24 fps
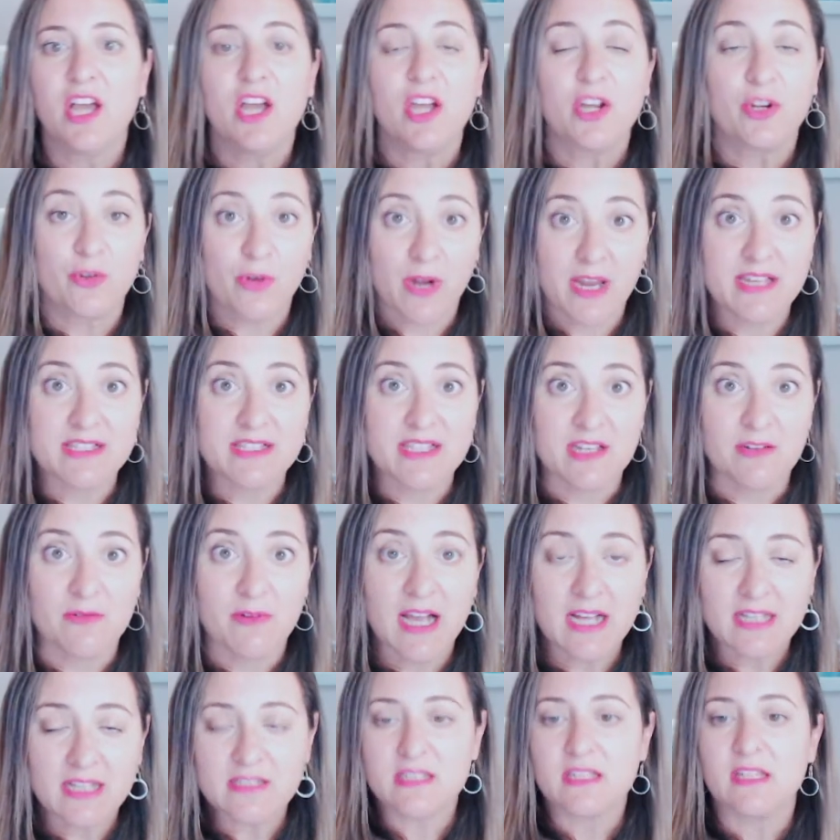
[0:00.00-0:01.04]
Crazy,
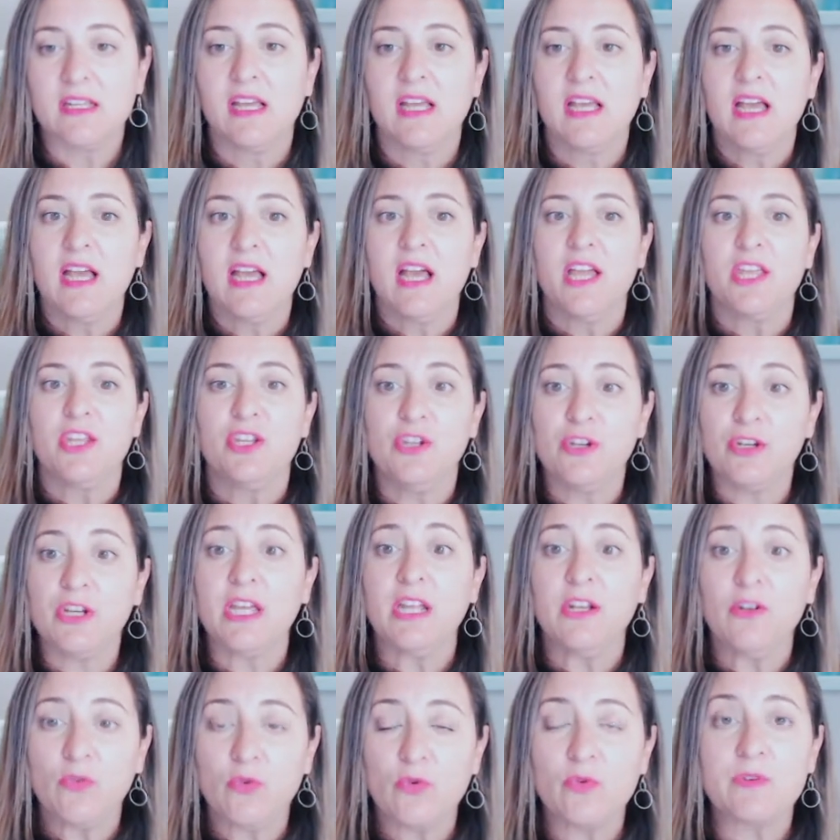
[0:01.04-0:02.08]
right? You
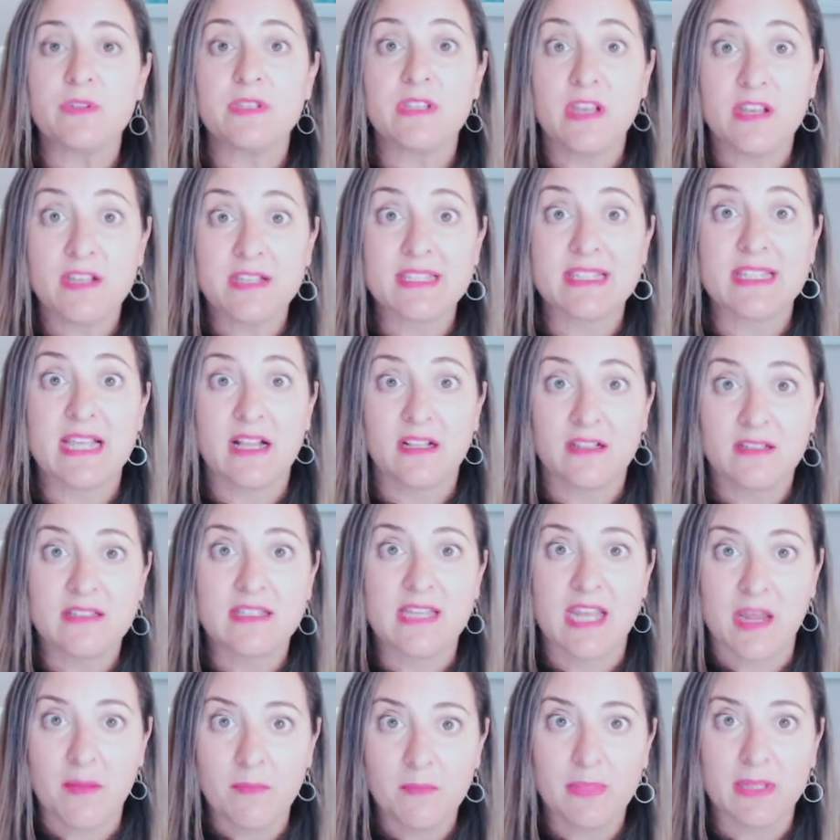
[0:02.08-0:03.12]
can also sell
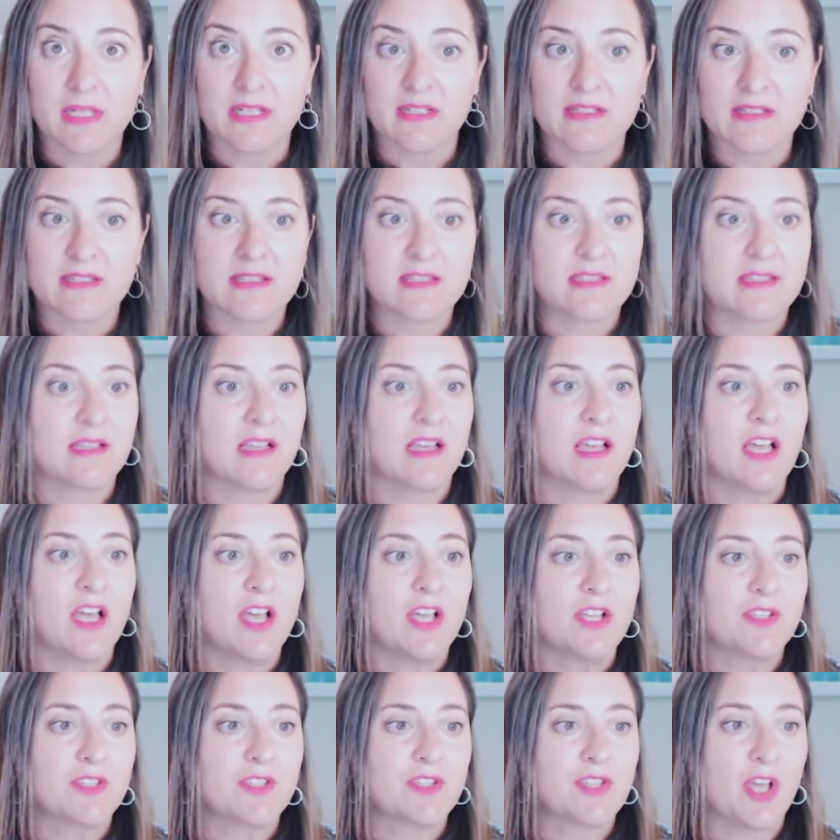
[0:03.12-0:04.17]
templates.
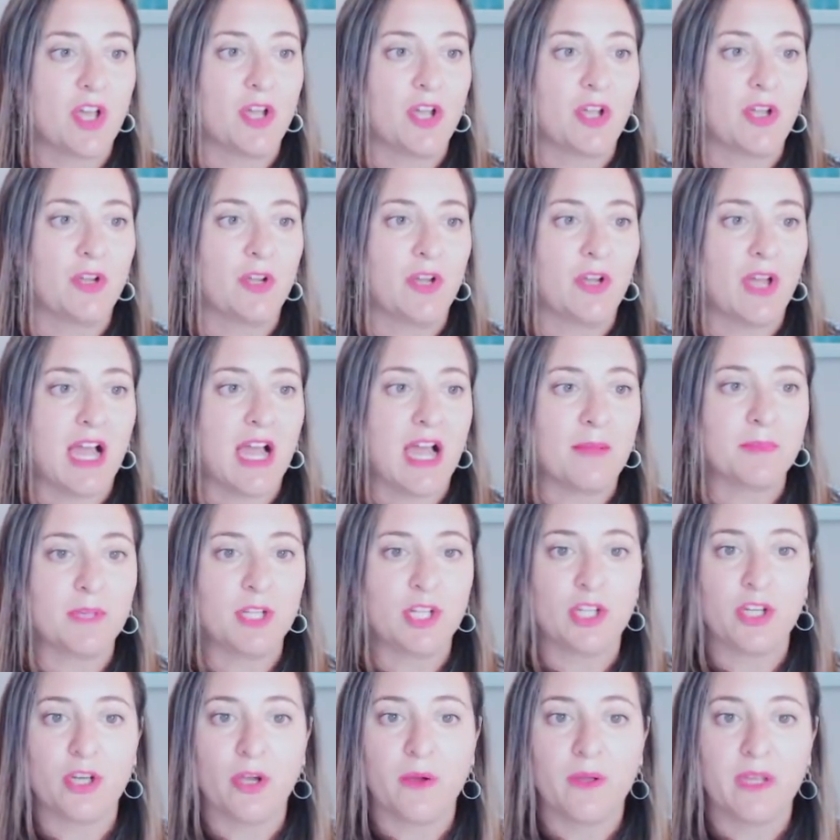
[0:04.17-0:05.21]
So I'm going to
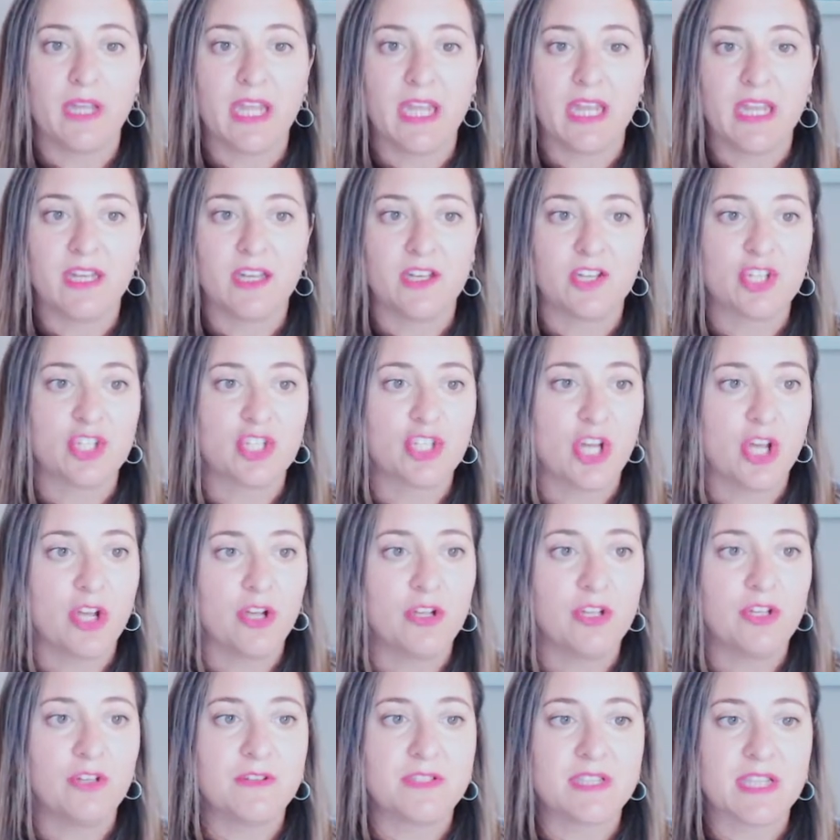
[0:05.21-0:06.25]
go ahead and show
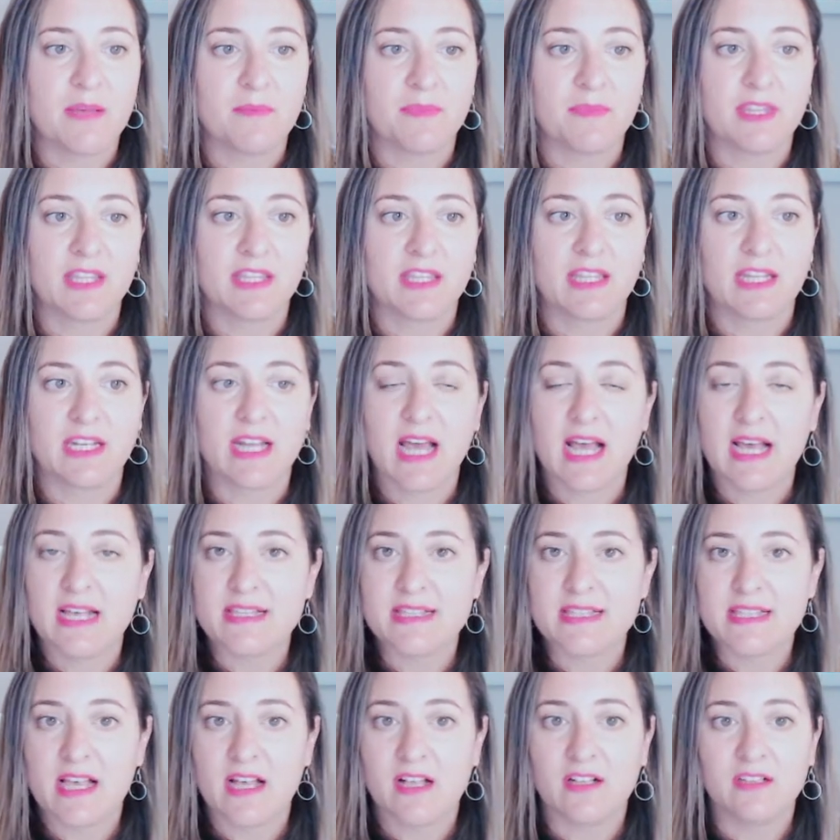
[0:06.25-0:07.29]
you something that I
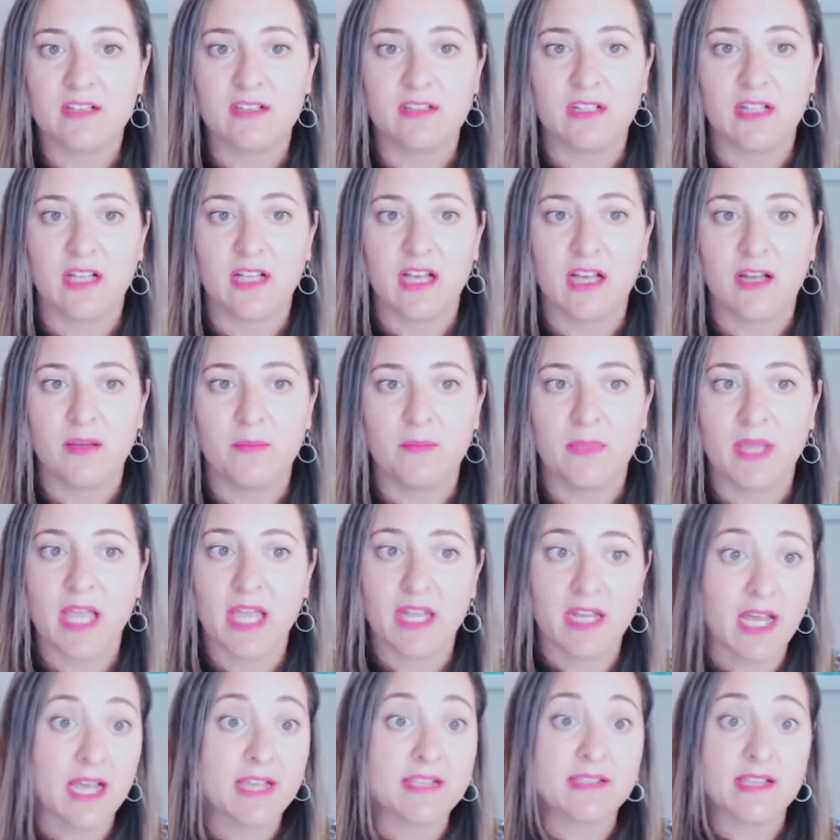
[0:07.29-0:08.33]
sell, and
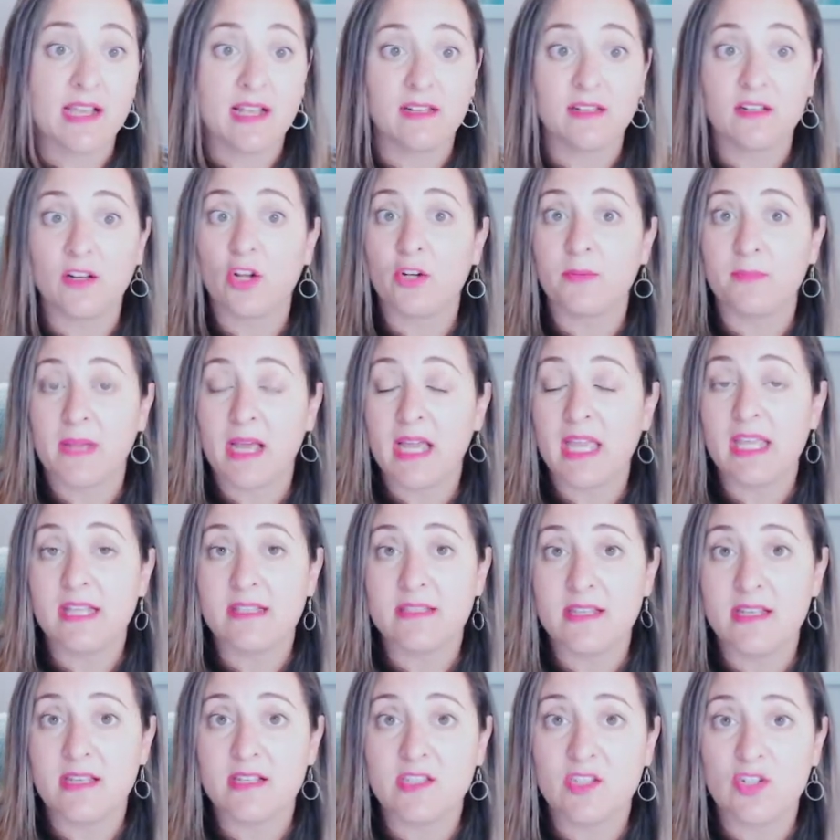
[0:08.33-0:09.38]
I sell it on my
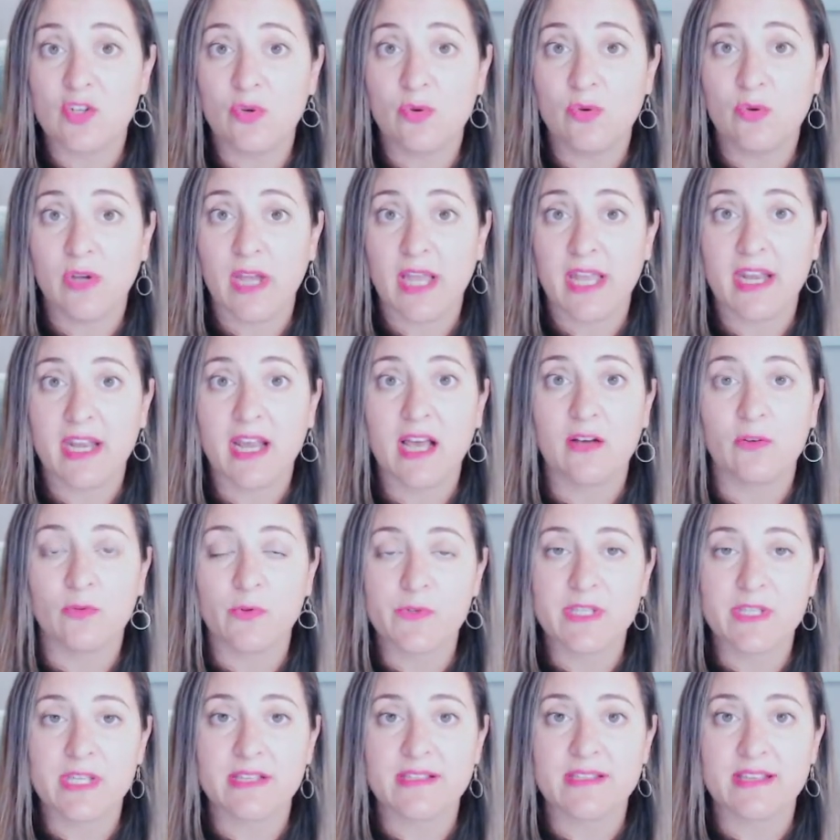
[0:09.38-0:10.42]
Etsy store, and I
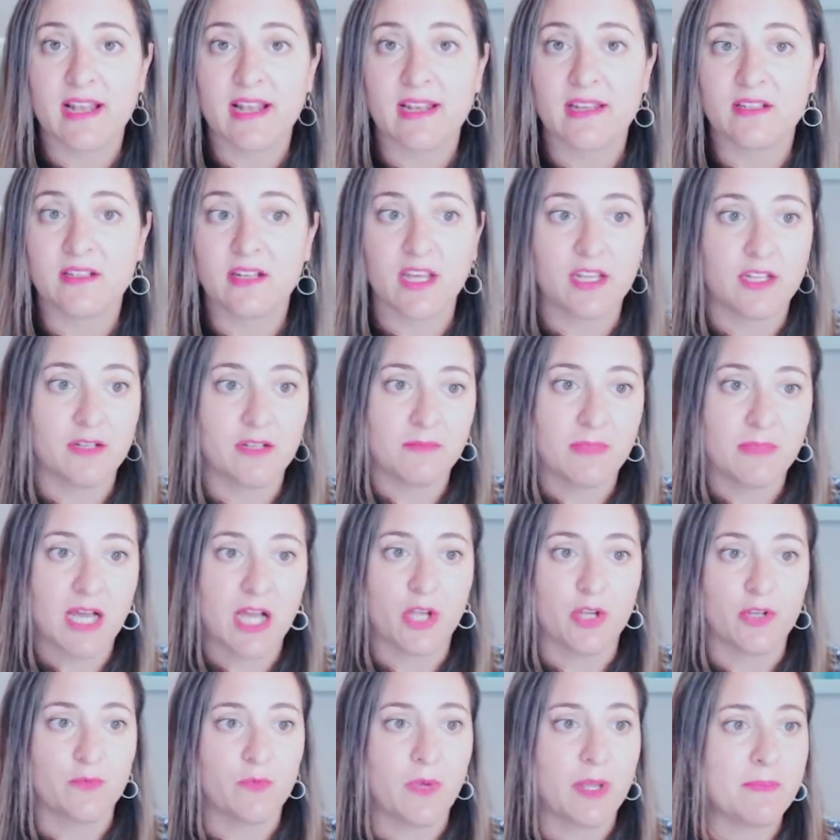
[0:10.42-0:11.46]
also sell it in my
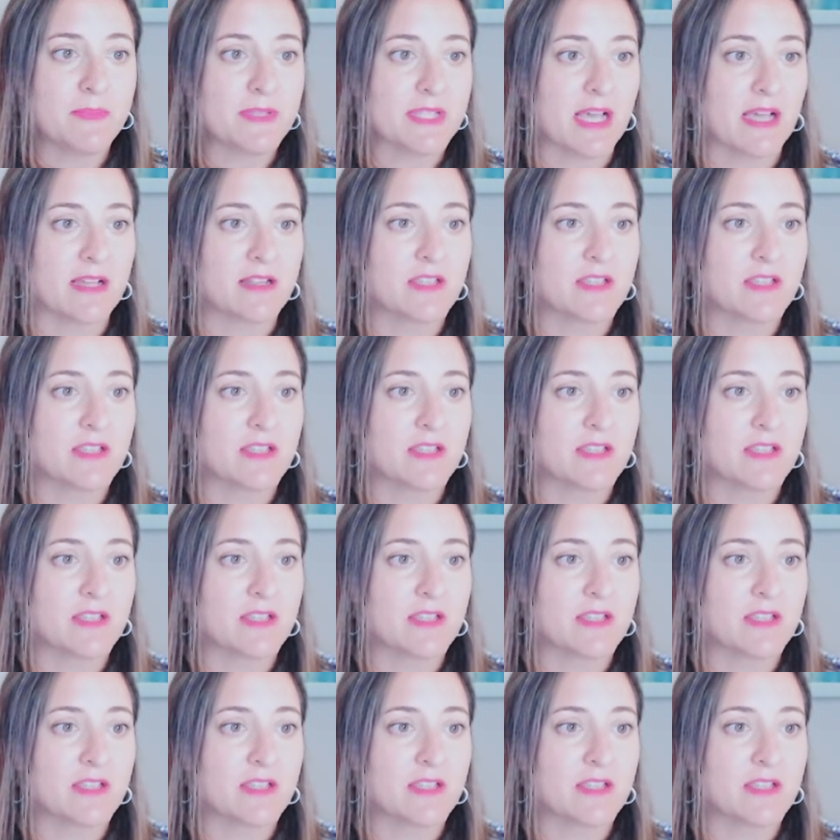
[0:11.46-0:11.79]
own website.